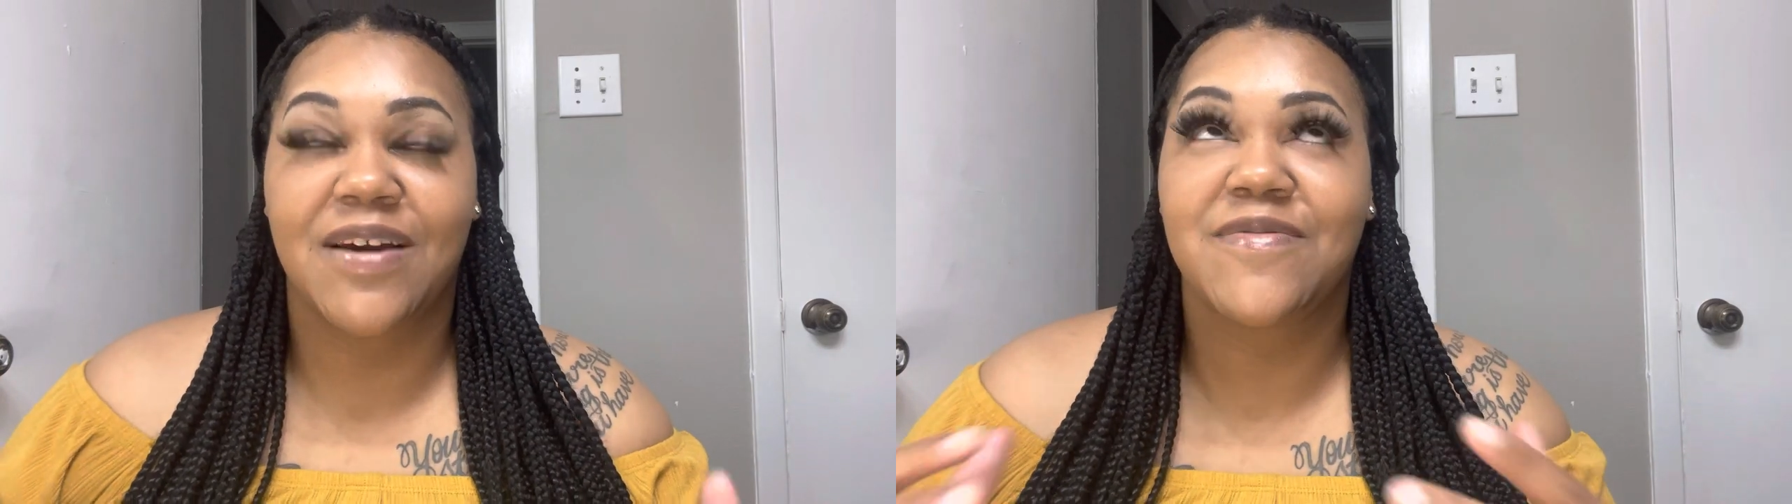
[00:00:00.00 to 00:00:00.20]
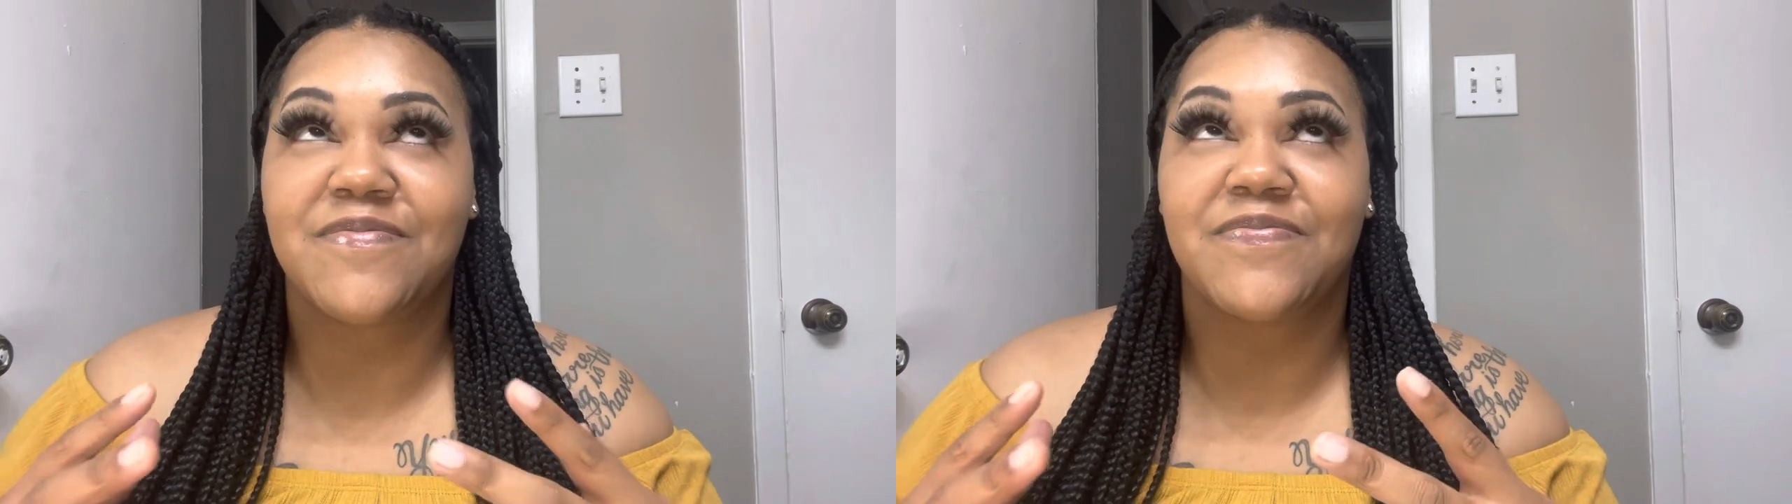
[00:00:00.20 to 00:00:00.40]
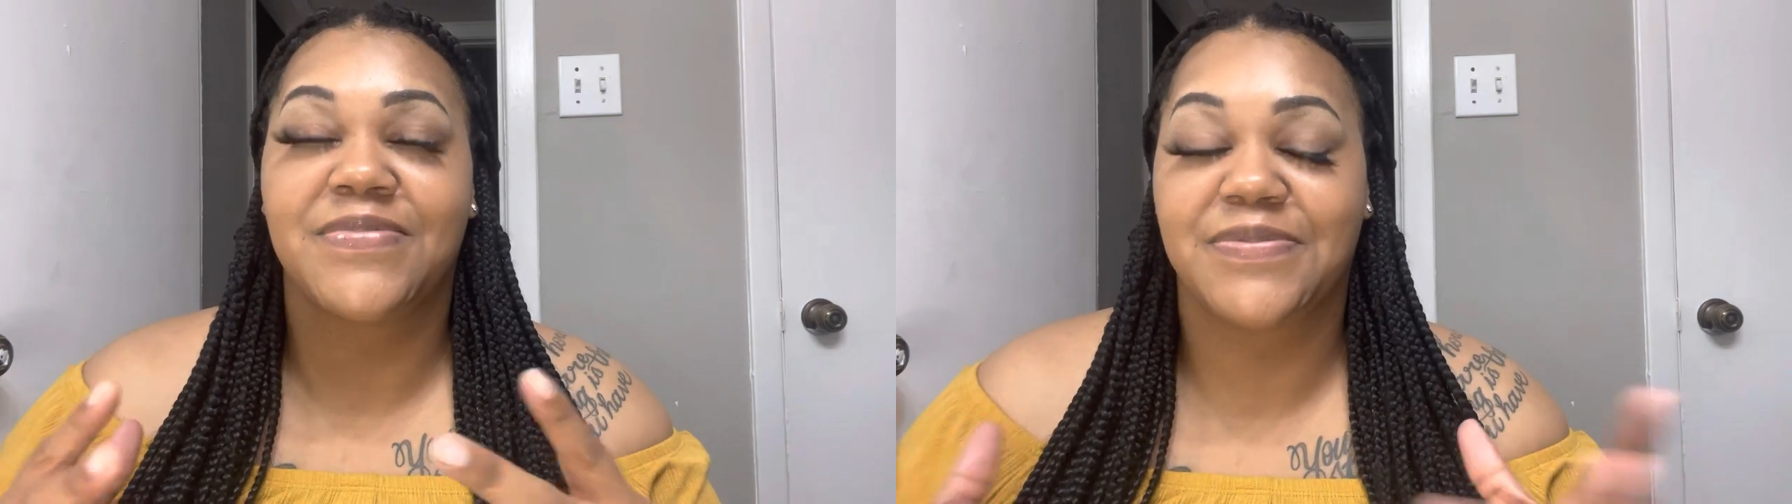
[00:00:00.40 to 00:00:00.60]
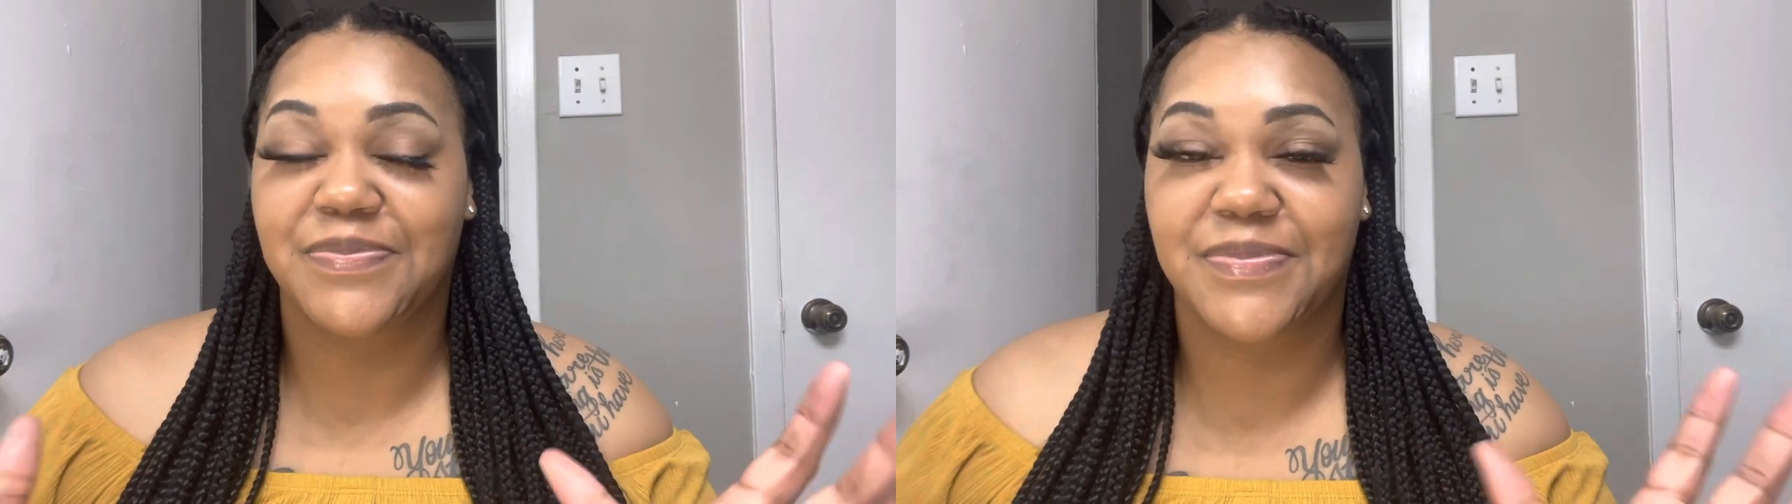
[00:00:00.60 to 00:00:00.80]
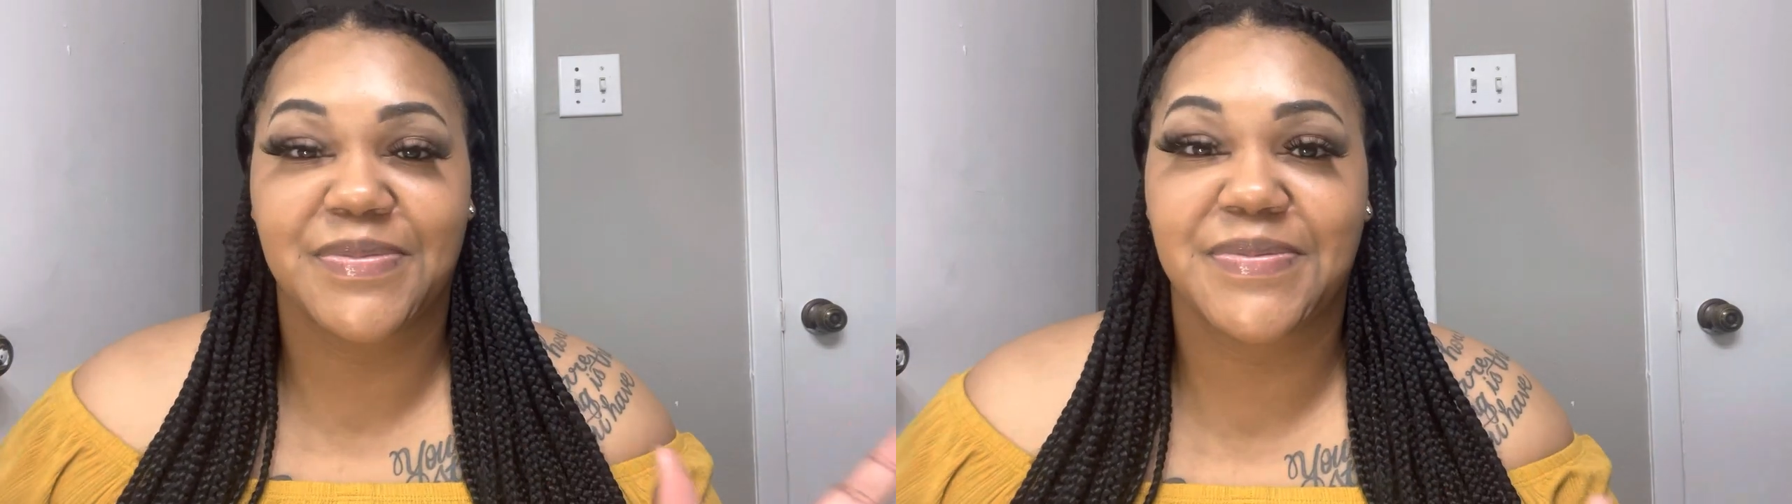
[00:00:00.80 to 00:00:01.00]

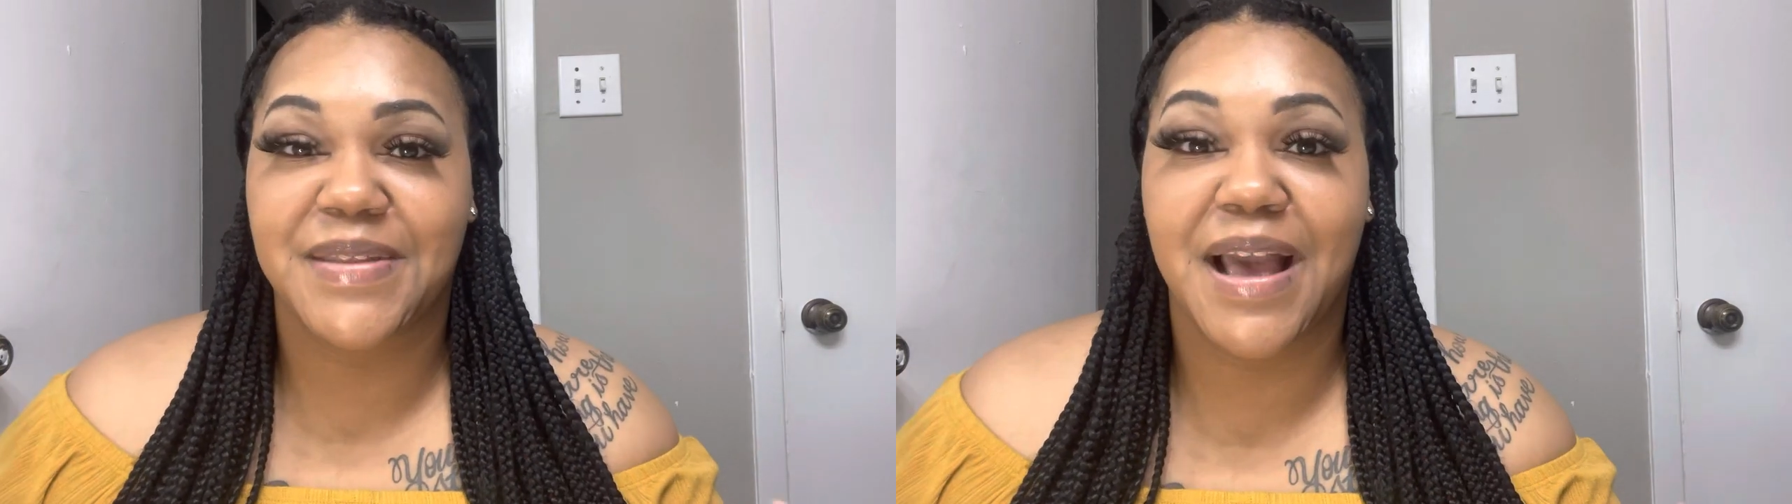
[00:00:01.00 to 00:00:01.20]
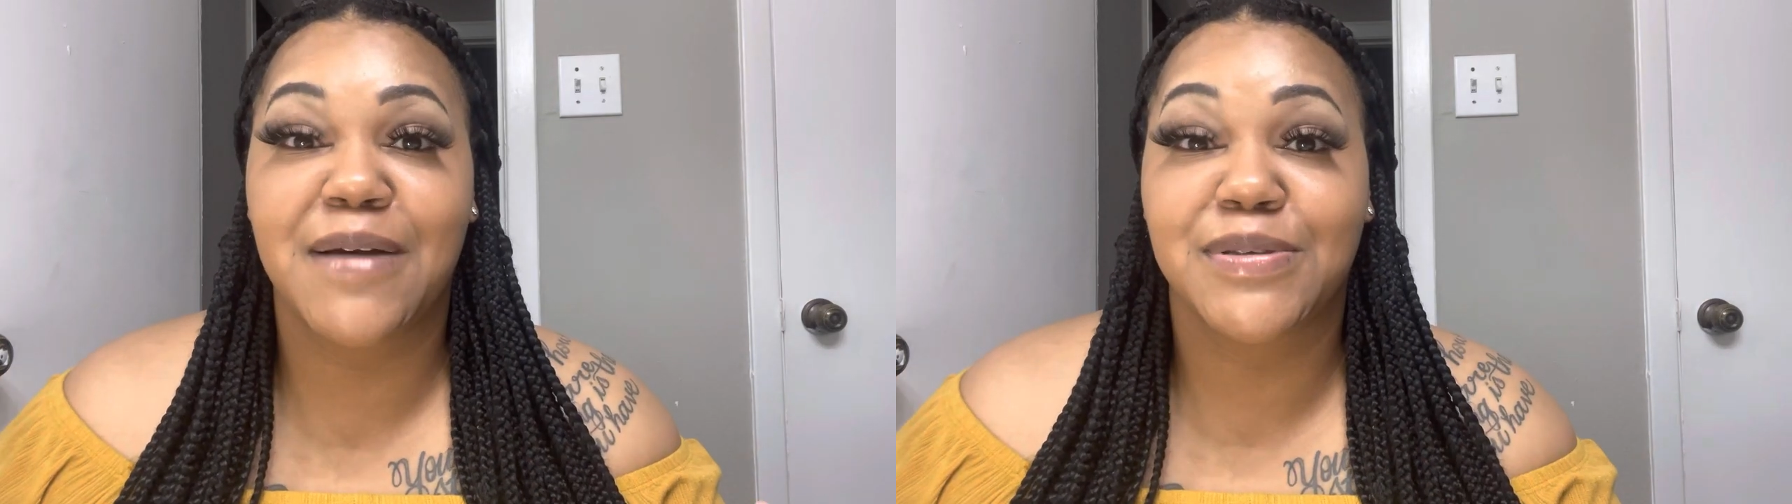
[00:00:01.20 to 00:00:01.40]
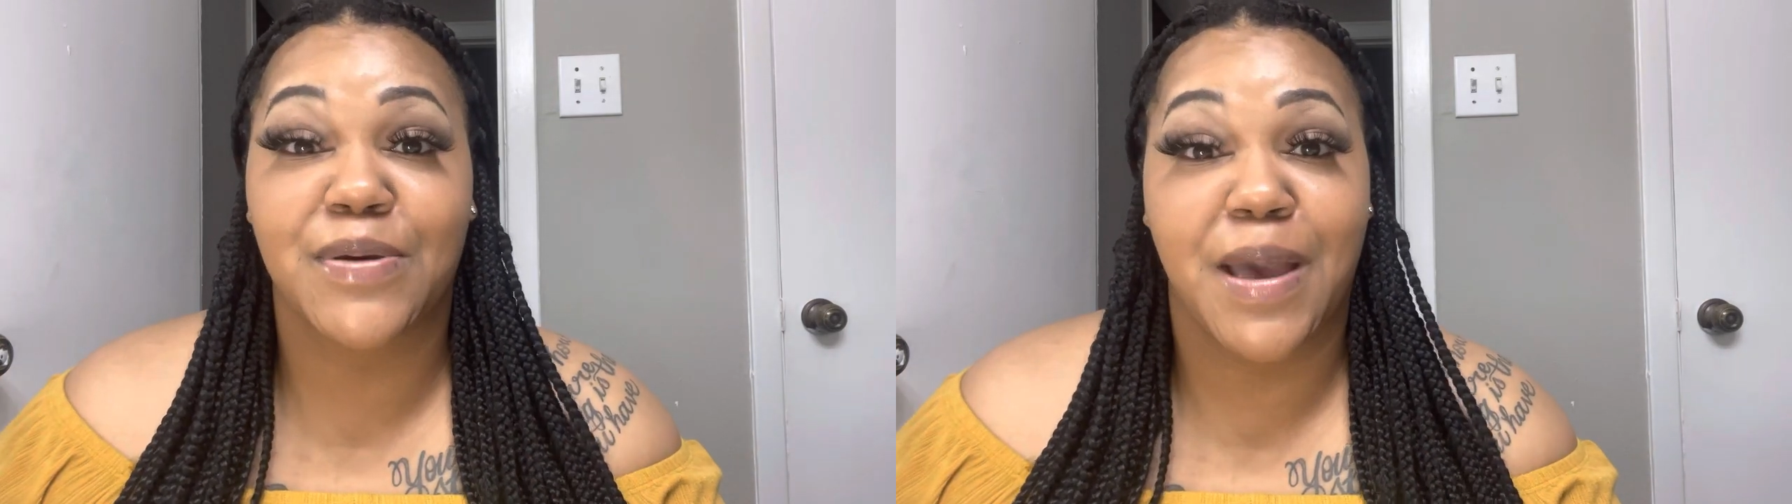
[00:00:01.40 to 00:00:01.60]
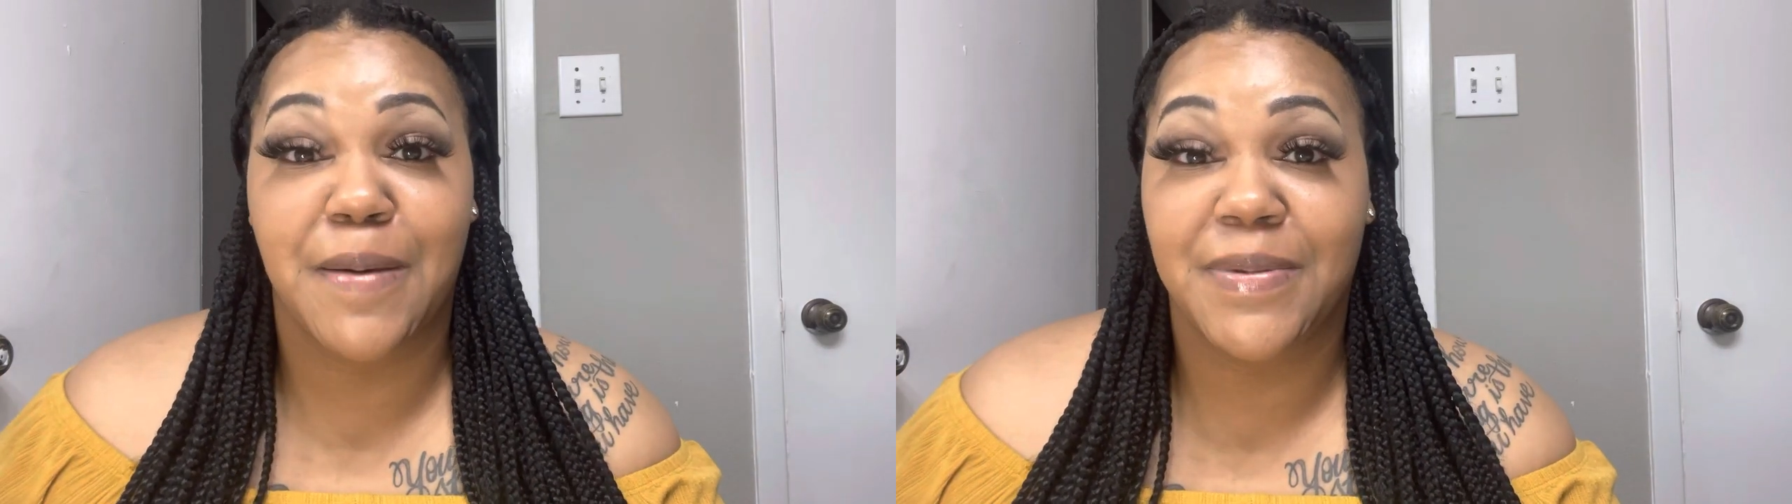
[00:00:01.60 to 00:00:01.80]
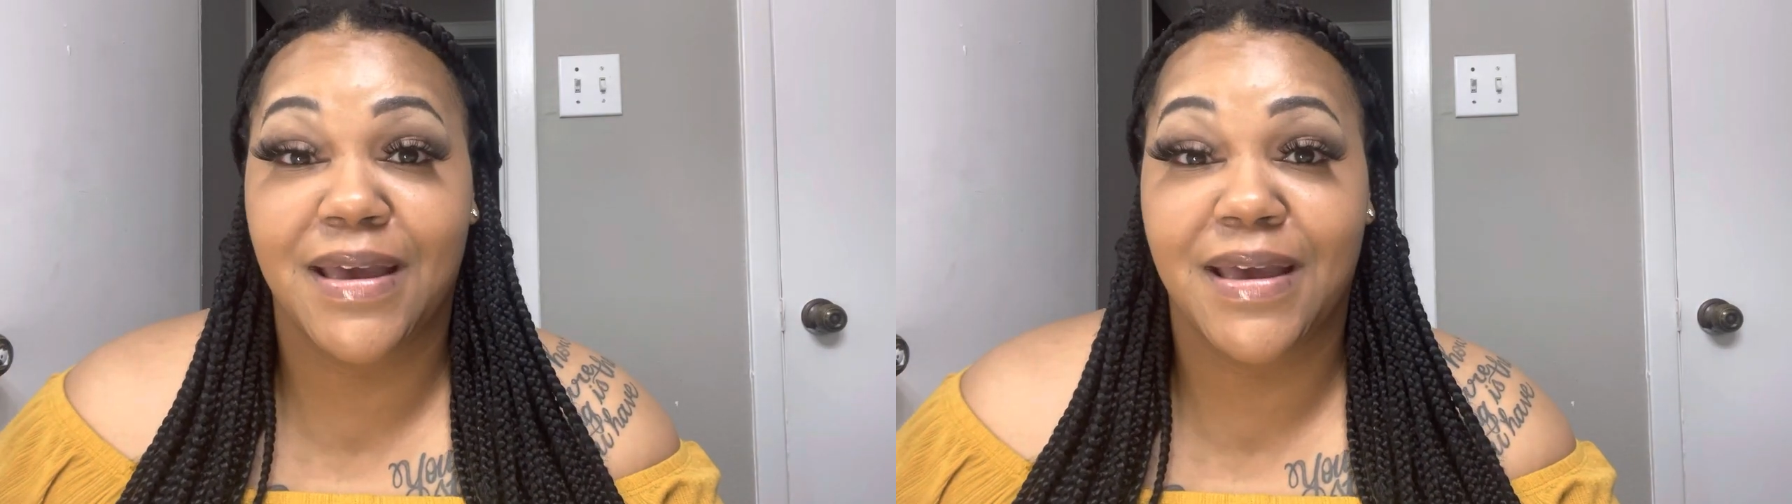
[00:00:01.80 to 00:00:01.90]
I'm so happy,